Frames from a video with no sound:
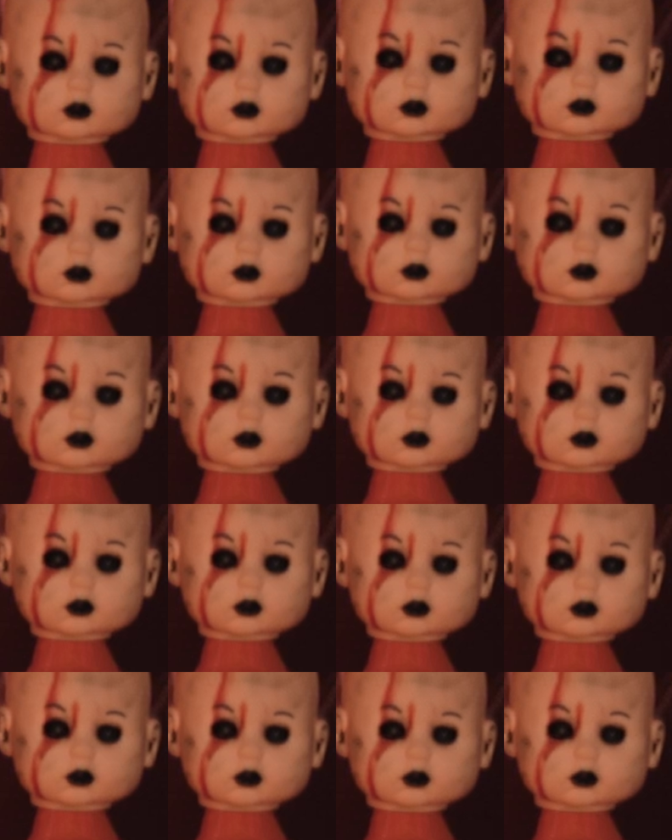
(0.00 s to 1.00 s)

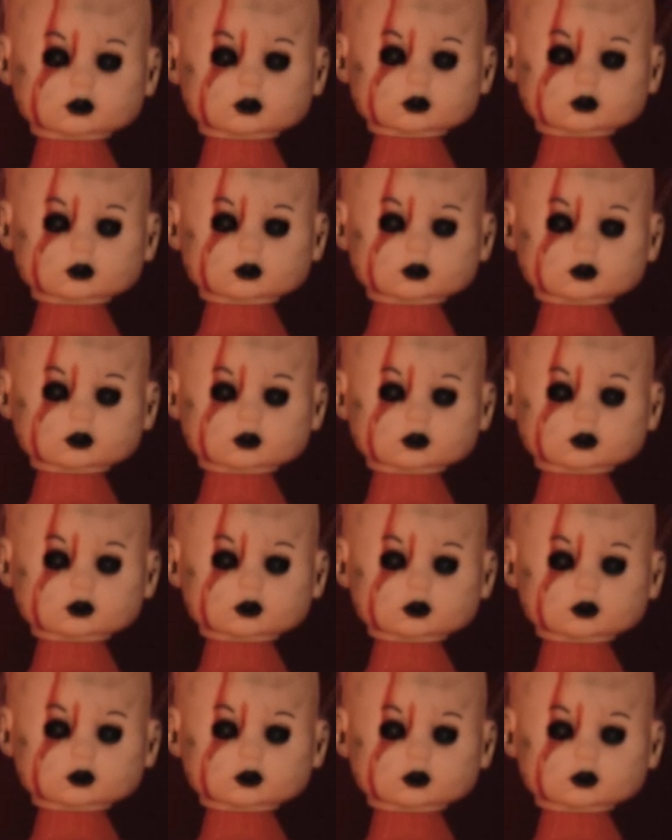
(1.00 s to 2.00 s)

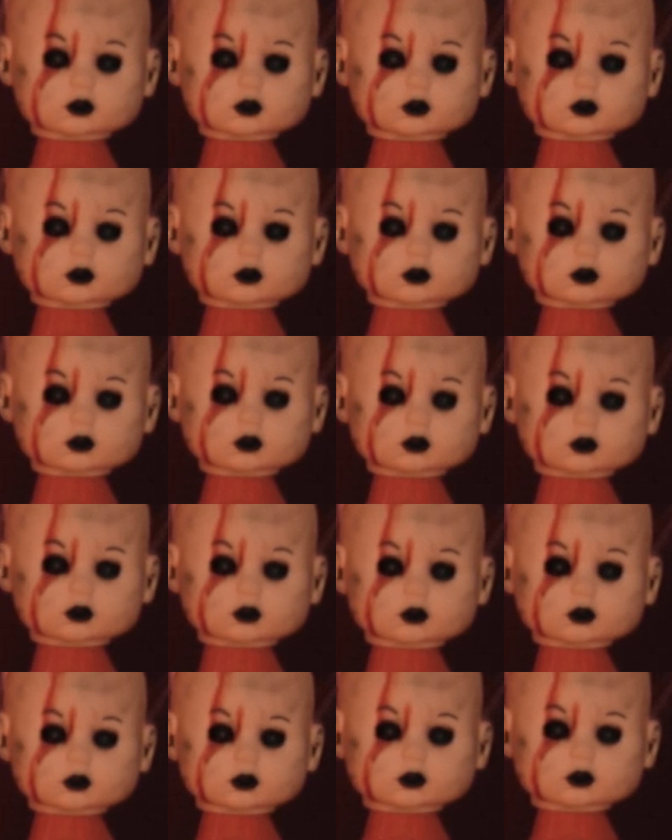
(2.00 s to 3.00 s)

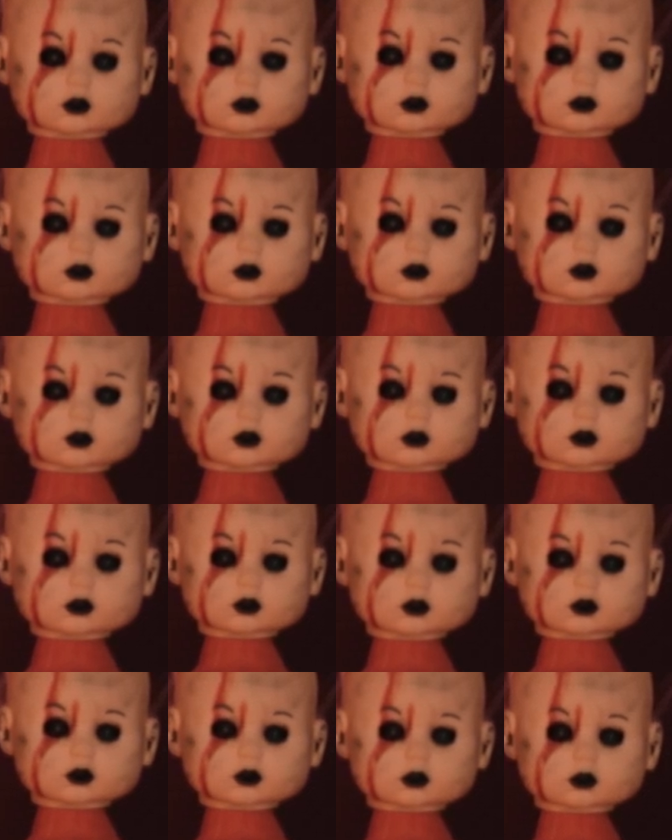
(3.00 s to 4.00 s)

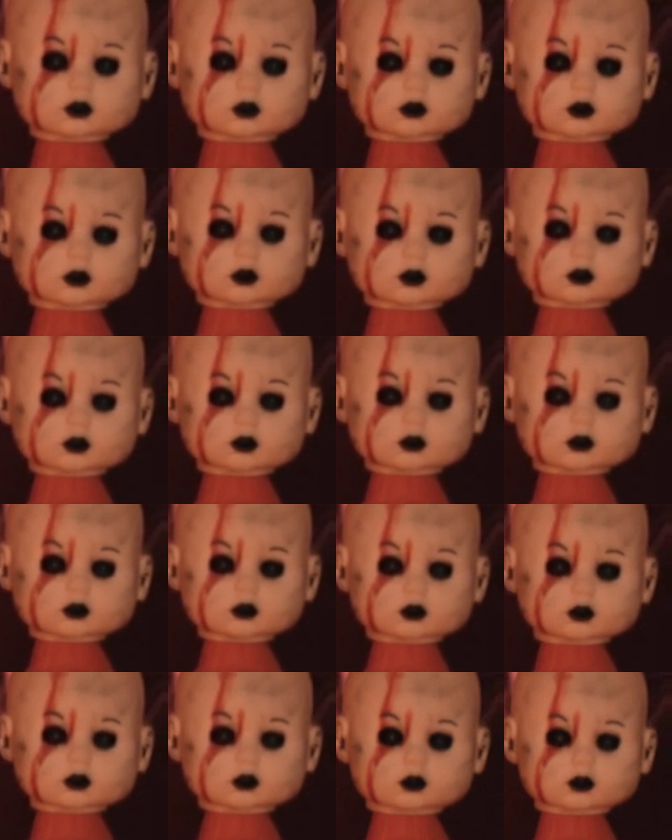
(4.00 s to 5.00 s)

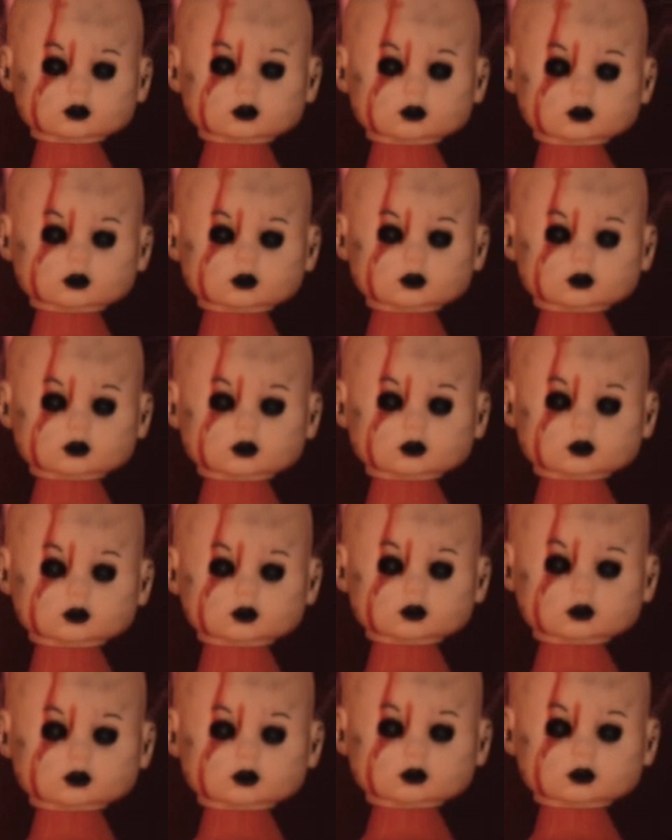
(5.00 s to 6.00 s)

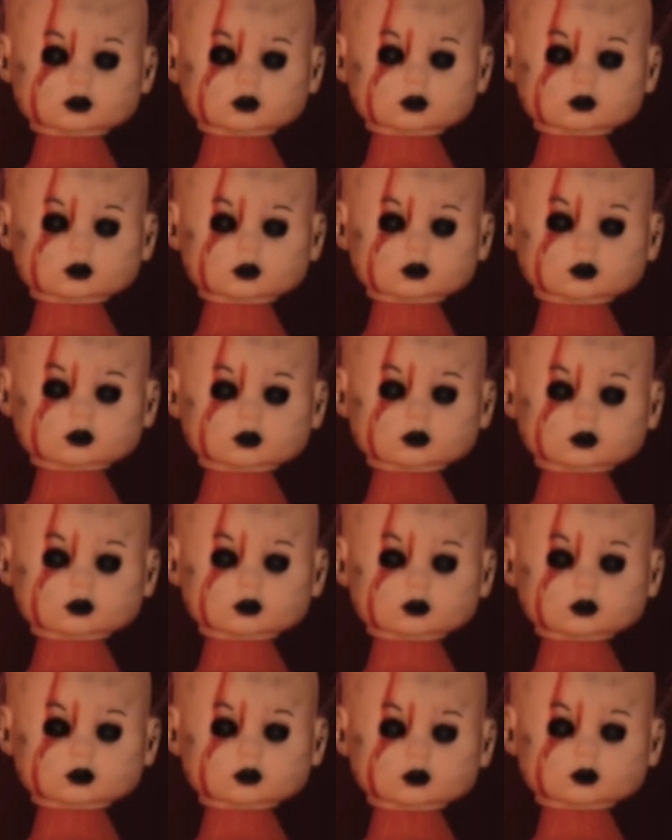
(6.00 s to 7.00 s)

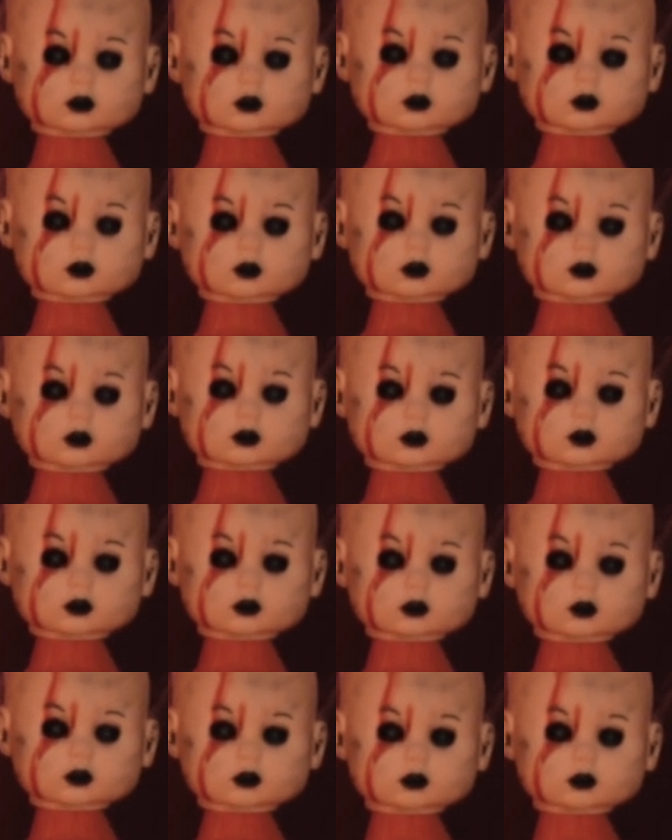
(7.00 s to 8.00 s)
(silent)